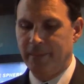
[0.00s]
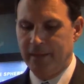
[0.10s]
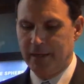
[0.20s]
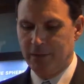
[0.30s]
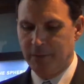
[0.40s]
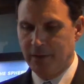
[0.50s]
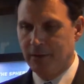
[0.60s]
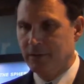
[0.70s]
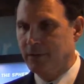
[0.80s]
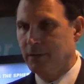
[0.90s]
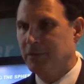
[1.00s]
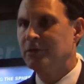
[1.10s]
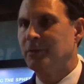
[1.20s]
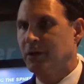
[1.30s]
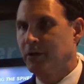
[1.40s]
It needs
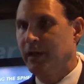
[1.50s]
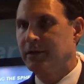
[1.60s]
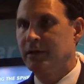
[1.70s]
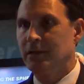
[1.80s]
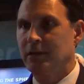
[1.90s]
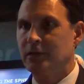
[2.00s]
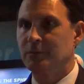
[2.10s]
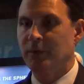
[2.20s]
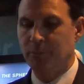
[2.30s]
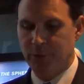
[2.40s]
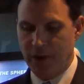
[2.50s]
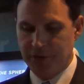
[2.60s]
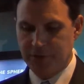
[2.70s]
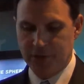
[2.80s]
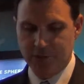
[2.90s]
to be collected, it needs to be
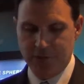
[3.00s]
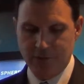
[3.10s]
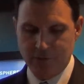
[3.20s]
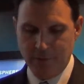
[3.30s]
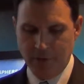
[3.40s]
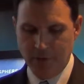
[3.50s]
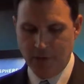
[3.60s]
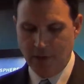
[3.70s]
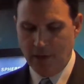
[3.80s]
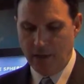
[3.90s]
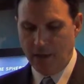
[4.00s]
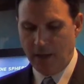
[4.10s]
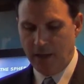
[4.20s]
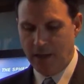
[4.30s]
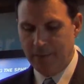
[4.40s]
processed, distributed,
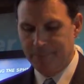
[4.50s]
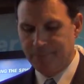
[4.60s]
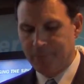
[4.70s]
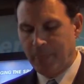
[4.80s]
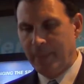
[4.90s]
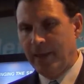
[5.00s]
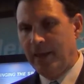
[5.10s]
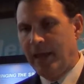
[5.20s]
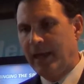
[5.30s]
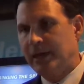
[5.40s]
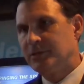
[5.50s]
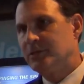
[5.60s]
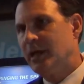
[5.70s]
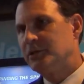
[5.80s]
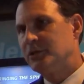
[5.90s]
and it's
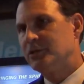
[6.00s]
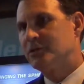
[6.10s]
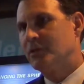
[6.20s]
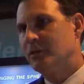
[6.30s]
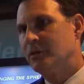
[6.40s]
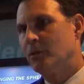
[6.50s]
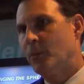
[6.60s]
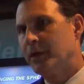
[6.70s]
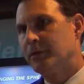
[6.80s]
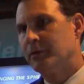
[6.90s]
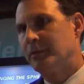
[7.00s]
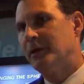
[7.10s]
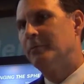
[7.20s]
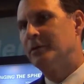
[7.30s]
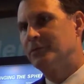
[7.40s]
not just the weather. I mean,
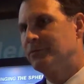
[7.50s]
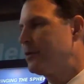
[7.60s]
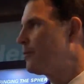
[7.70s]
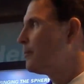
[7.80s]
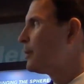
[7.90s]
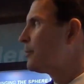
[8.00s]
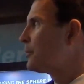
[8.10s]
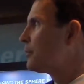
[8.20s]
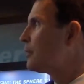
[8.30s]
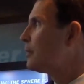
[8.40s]
everybody's very familiar with